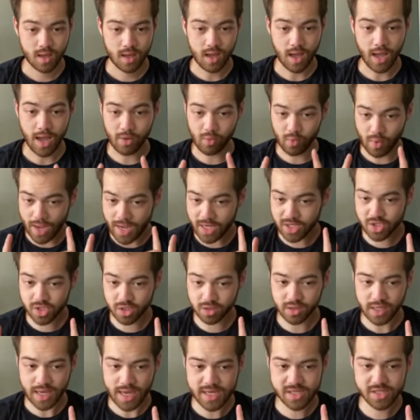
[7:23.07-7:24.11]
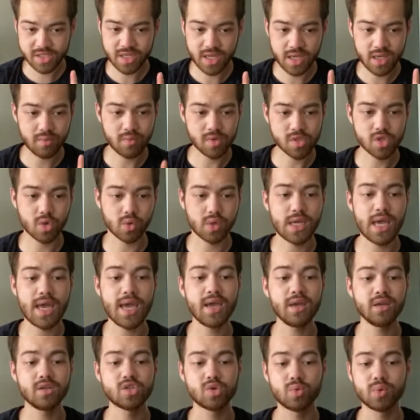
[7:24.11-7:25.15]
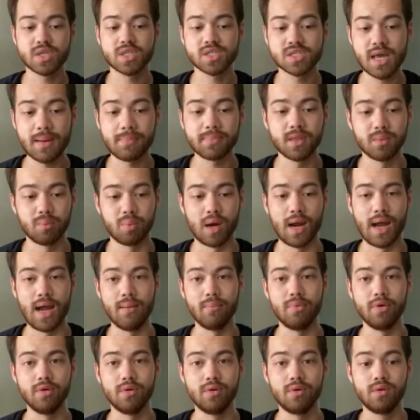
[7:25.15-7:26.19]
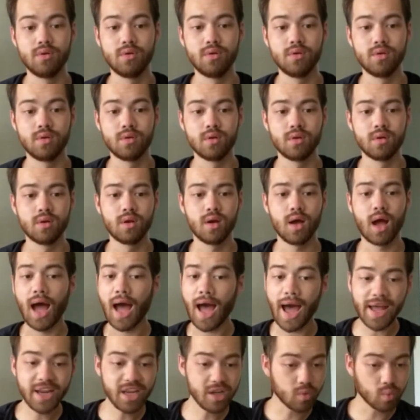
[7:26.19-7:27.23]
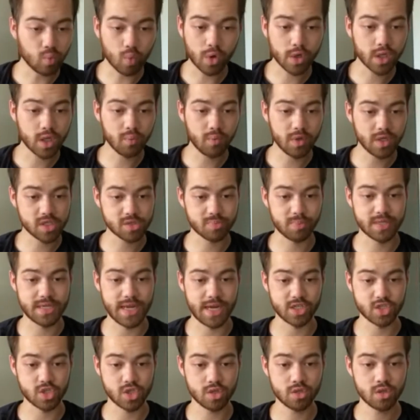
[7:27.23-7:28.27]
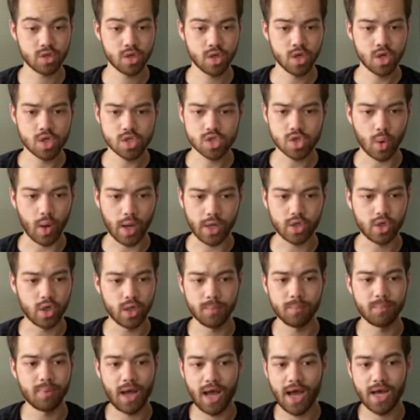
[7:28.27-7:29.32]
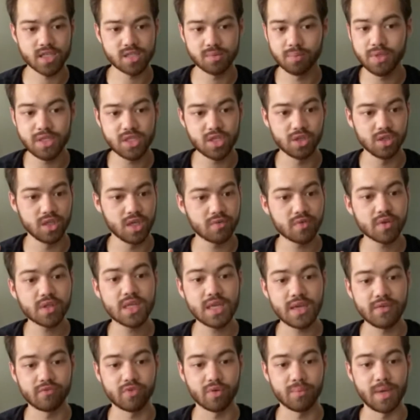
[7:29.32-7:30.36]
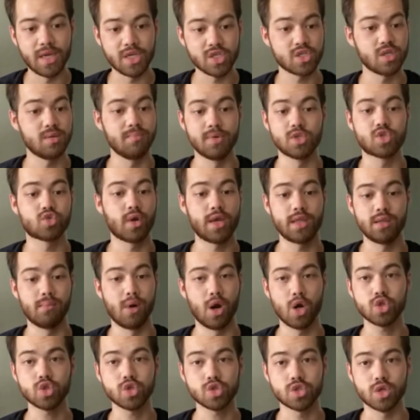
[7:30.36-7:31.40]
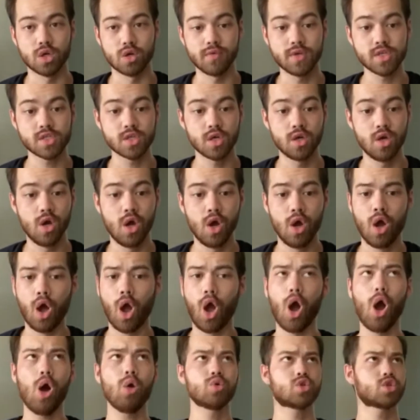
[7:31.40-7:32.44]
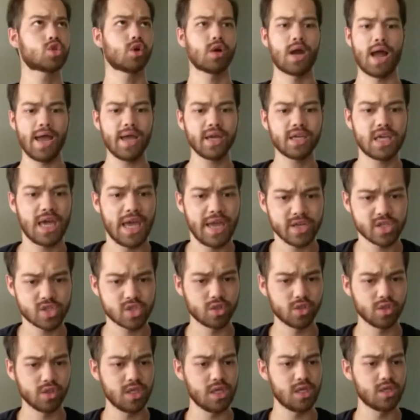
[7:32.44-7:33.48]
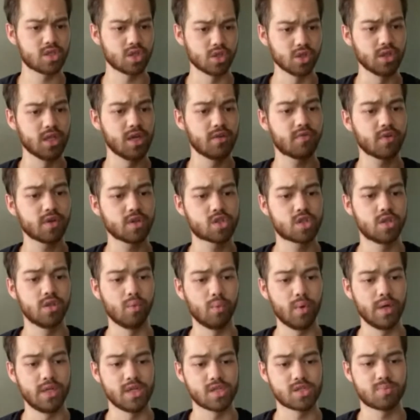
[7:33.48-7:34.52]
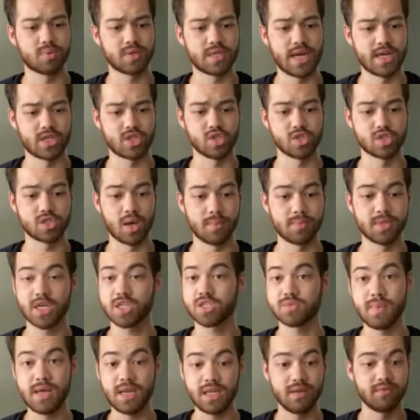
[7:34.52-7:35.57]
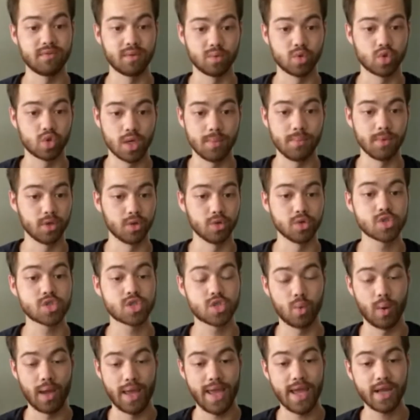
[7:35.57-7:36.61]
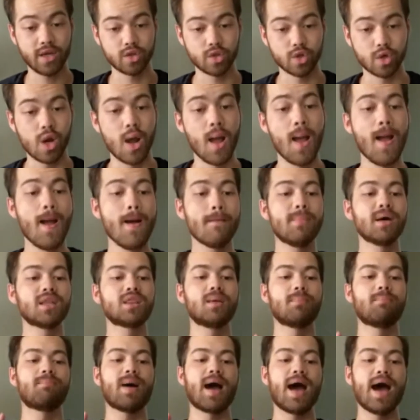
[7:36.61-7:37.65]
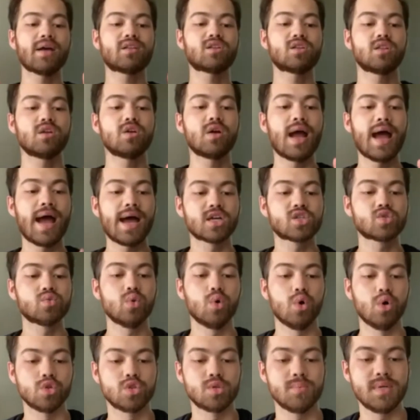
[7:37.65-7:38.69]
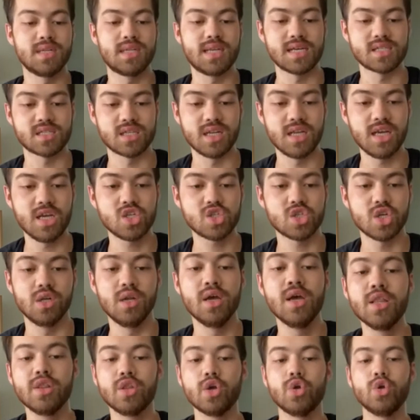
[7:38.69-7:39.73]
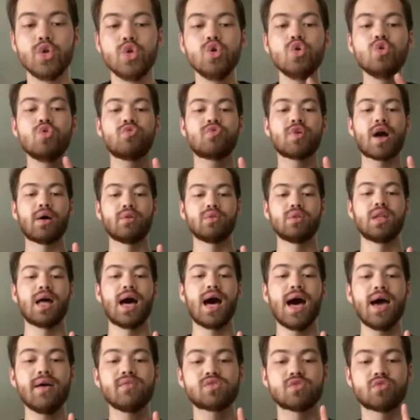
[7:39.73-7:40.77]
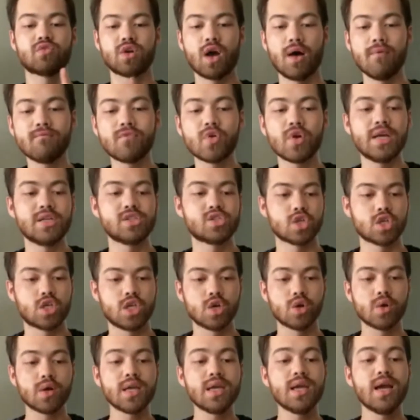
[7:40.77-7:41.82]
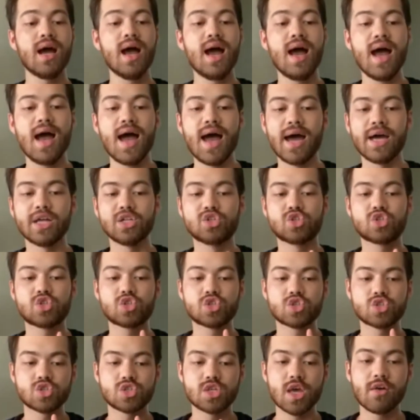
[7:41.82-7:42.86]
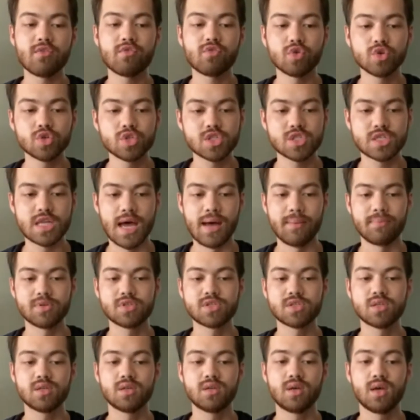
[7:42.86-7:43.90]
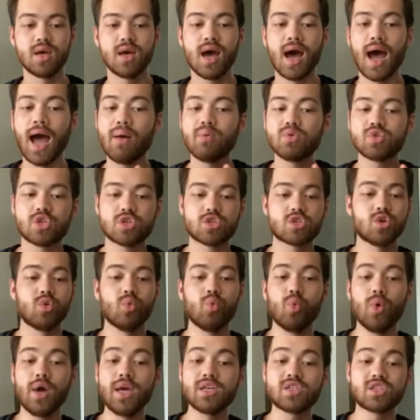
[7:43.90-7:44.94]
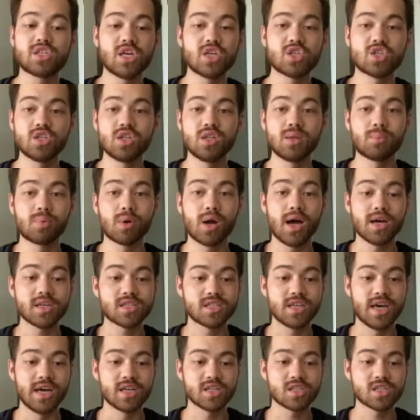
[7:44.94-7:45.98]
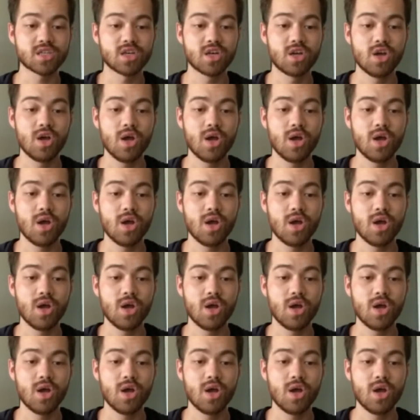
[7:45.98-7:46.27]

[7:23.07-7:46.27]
I rationalized that it was okay to accept the bribe. I didn't work in witness protection, so I couldn't possibly deliver the information and betray the Marshal Service. Oh, sure, I occasionally delivered the witness protection subjects, many of them criminals, to a handler, but the path to their actual ultimate destination, their newfound lives of comfort and security, had several steps. I was just a way station in the process.